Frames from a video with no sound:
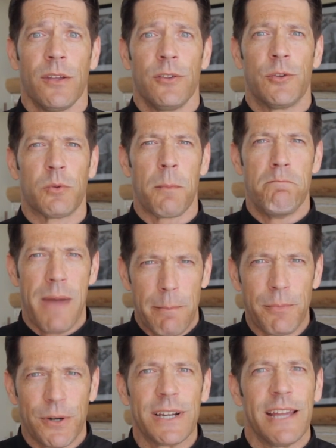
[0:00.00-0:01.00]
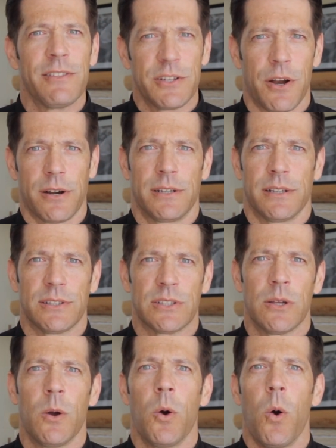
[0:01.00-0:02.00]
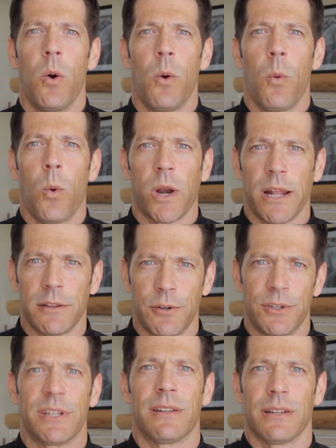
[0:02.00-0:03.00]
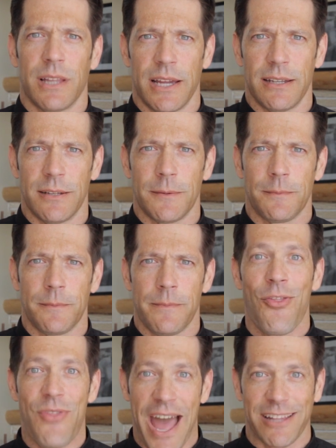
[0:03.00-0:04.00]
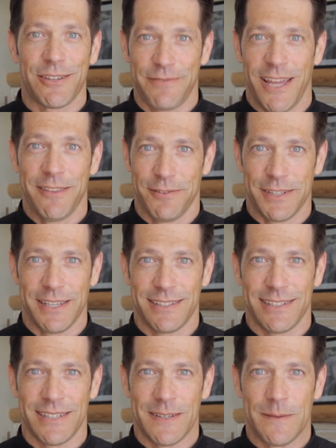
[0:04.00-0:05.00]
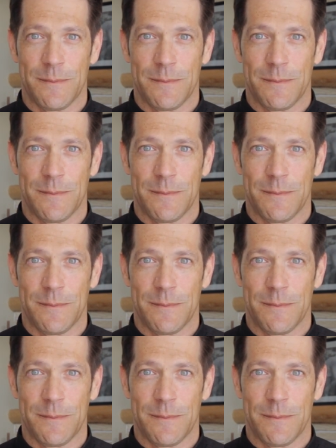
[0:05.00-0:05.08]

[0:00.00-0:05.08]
to remember in the darkness what I learned in the light. That's faithfulness.